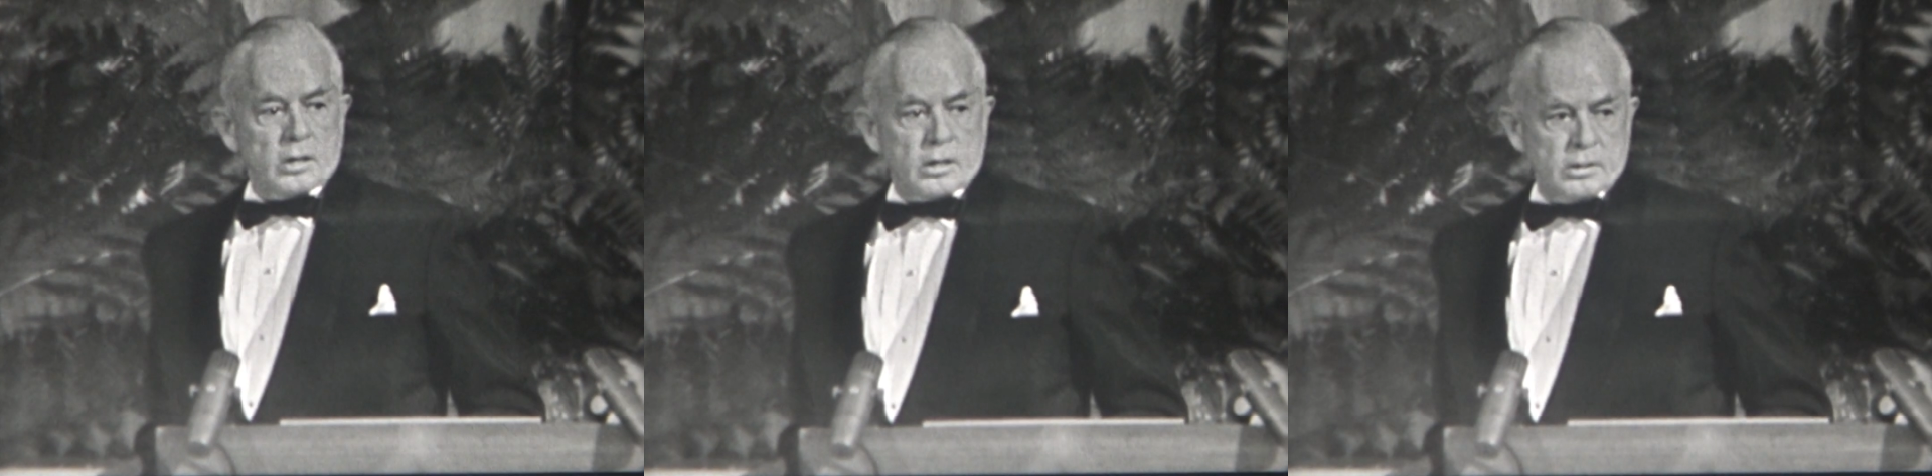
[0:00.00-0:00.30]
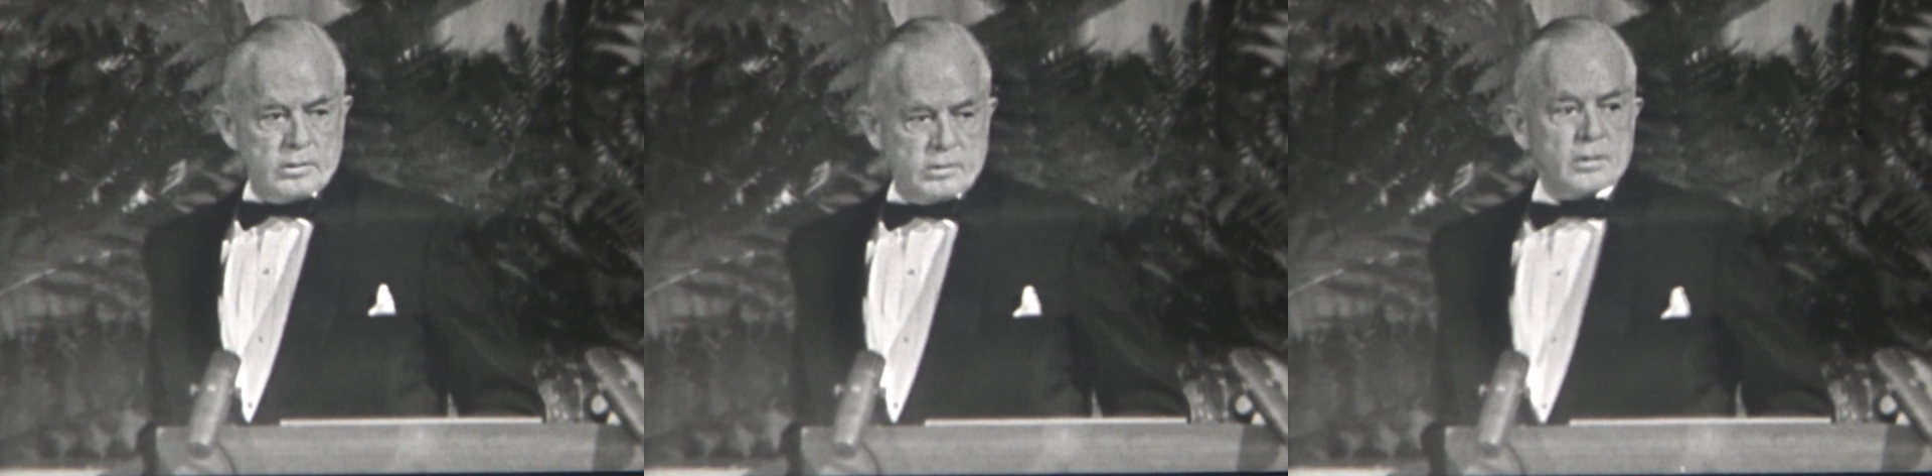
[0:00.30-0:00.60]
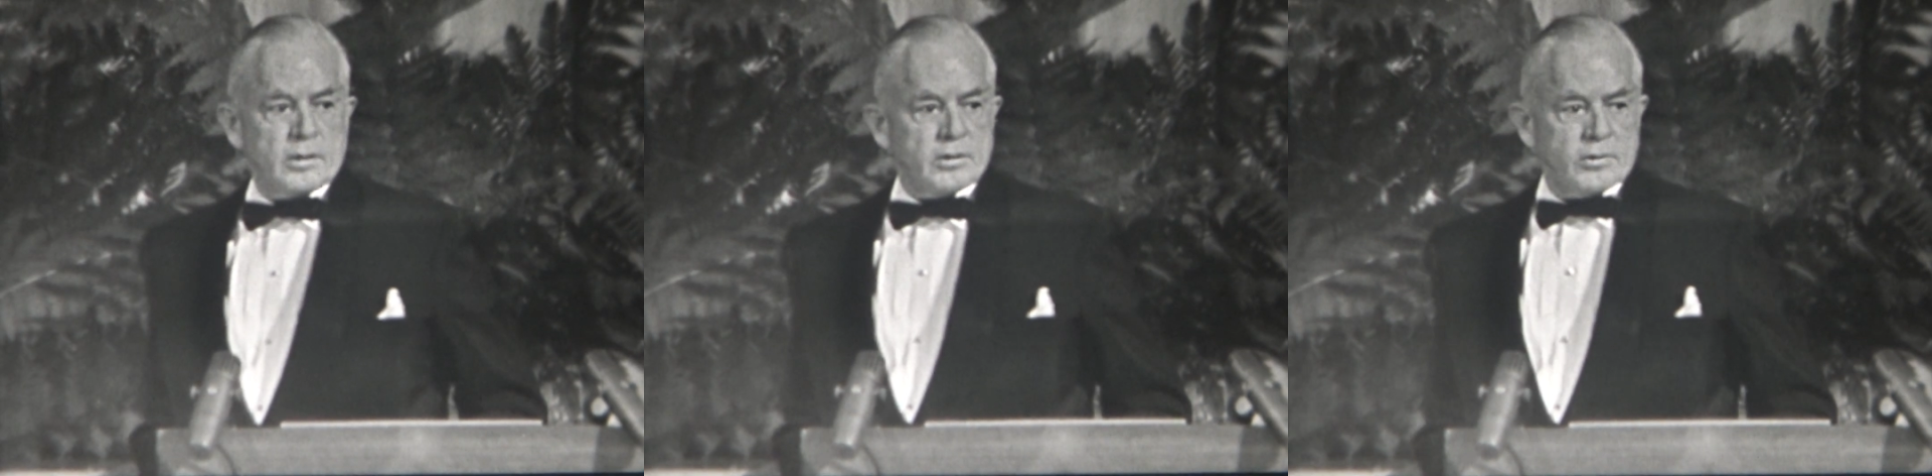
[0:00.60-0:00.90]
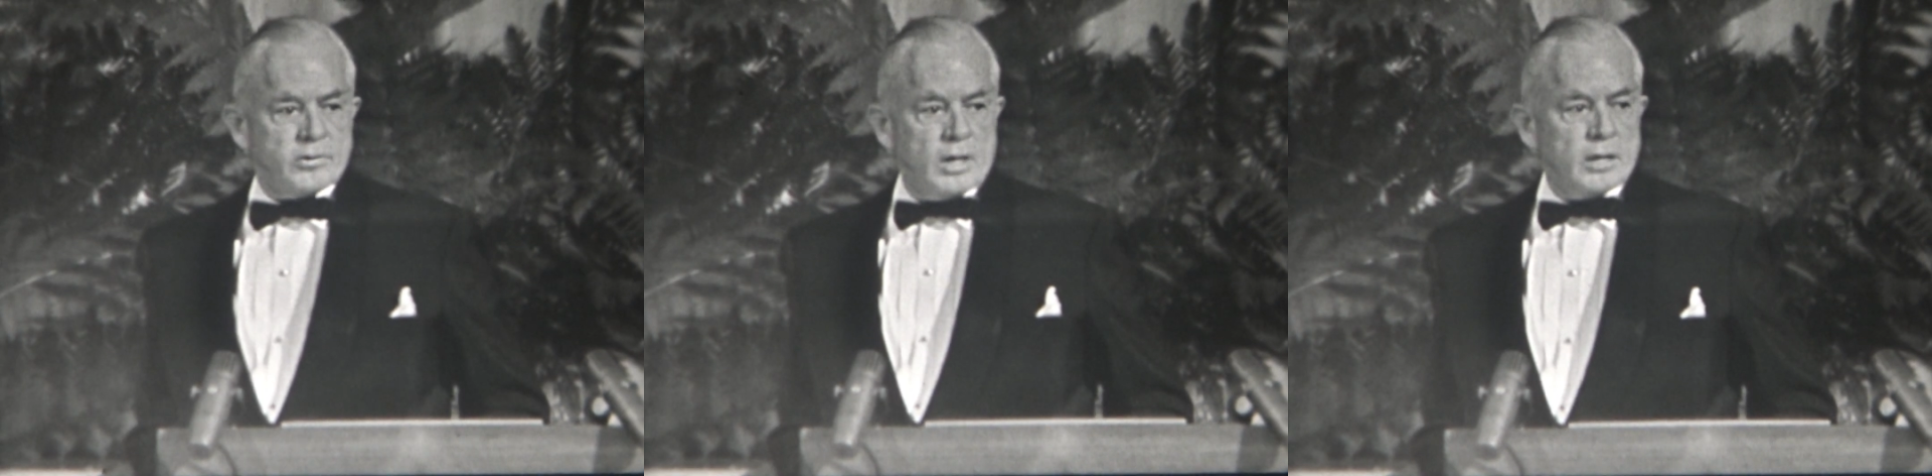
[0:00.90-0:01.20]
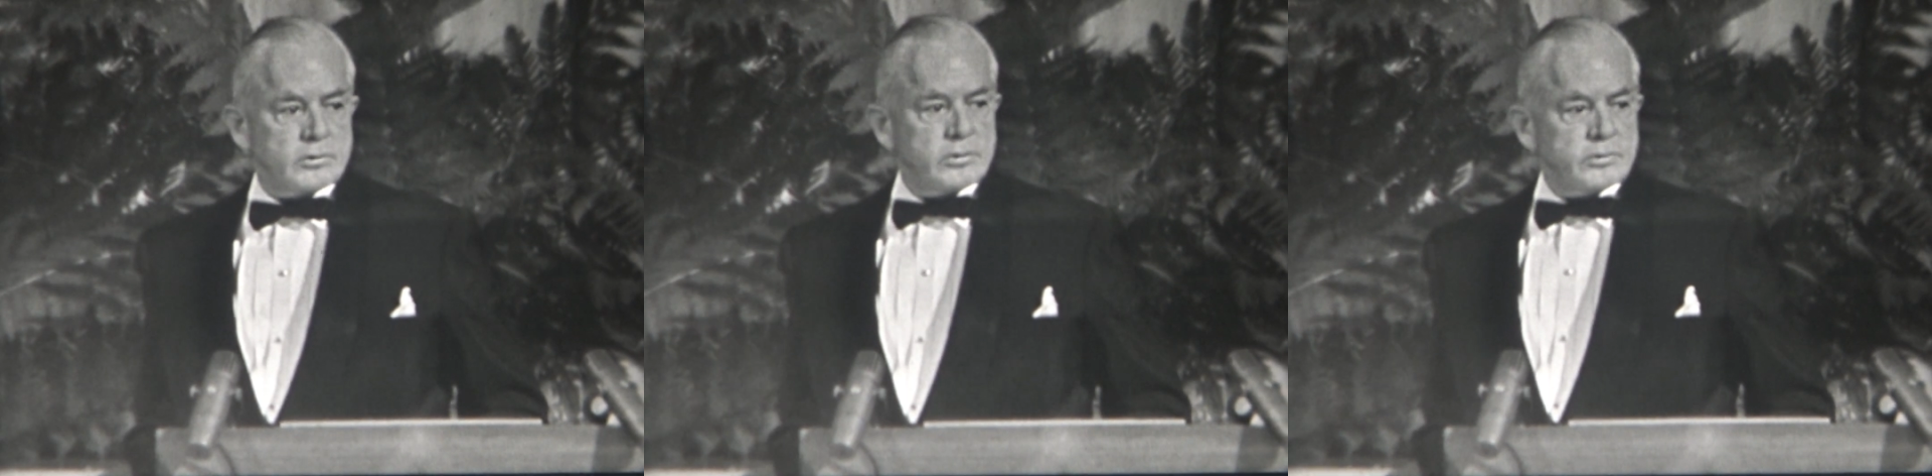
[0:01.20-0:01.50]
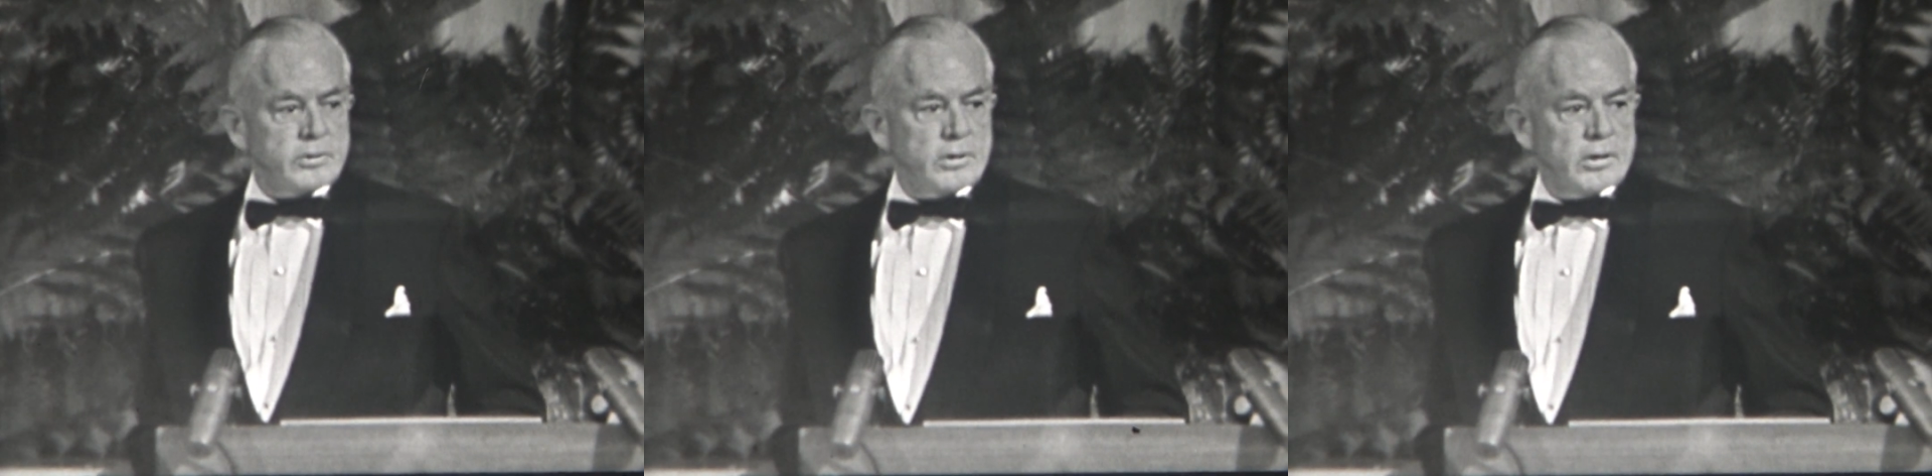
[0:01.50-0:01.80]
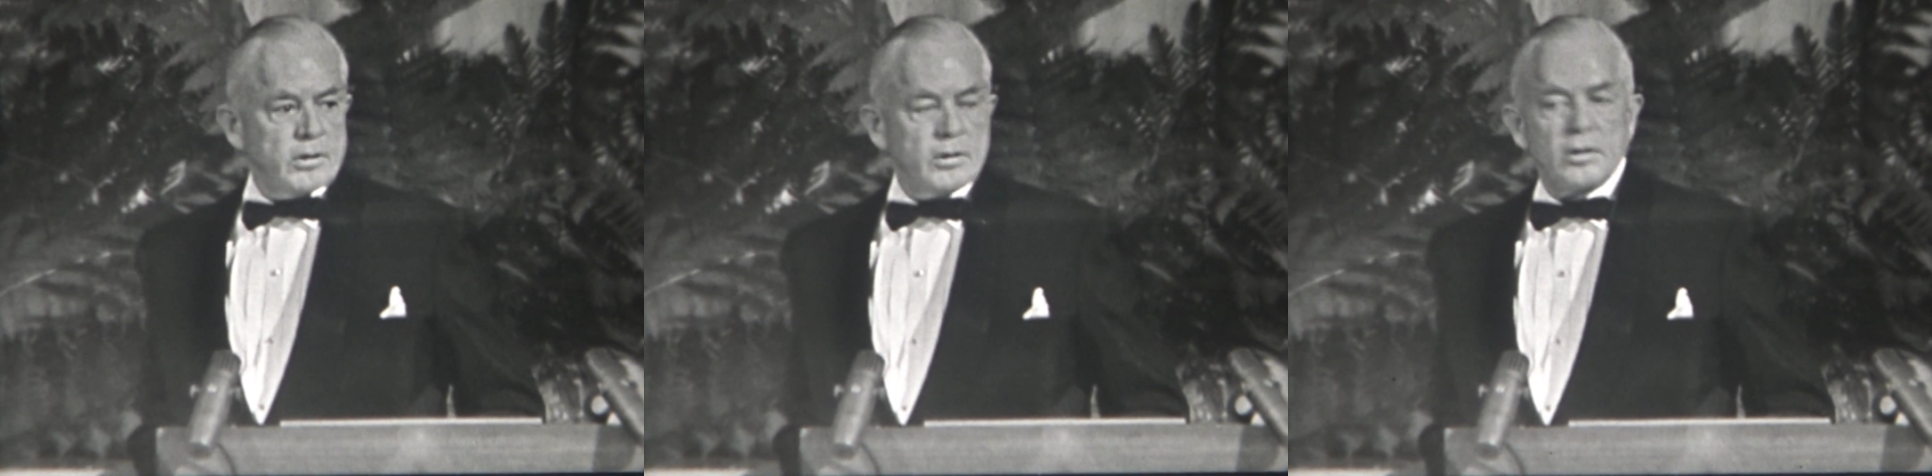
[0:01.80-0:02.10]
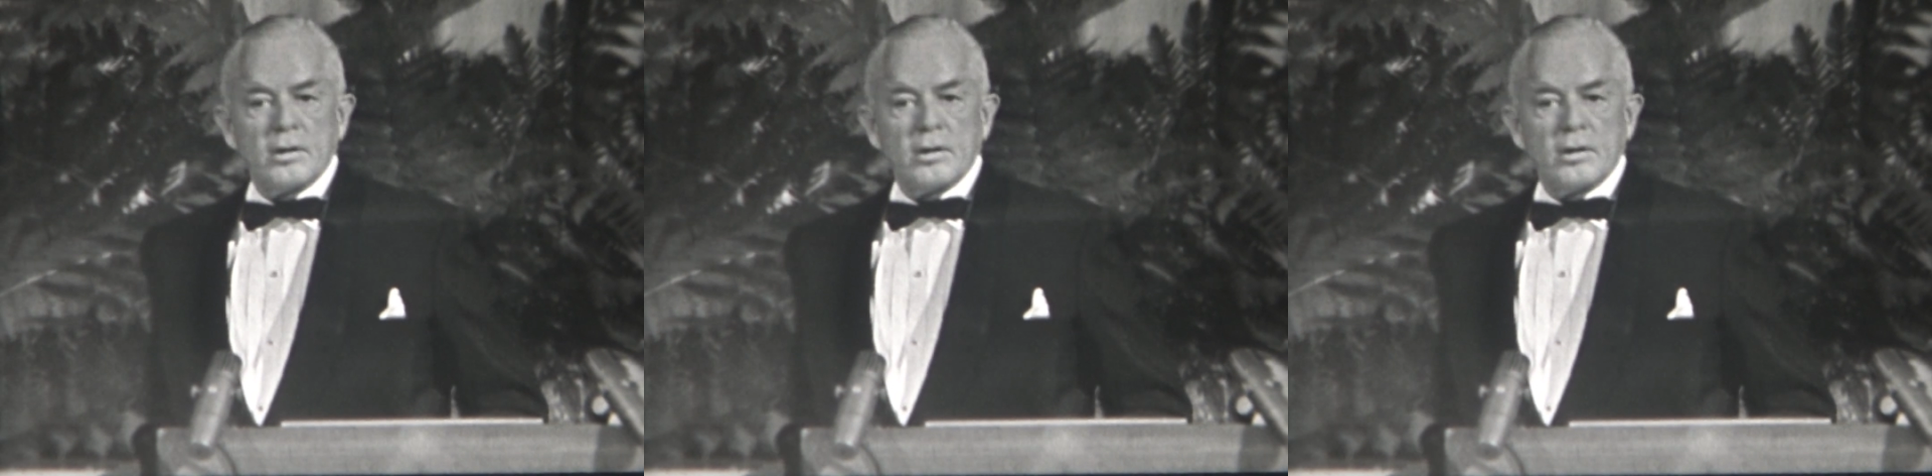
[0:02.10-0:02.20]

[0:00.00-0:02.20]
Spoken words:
and there are other doctors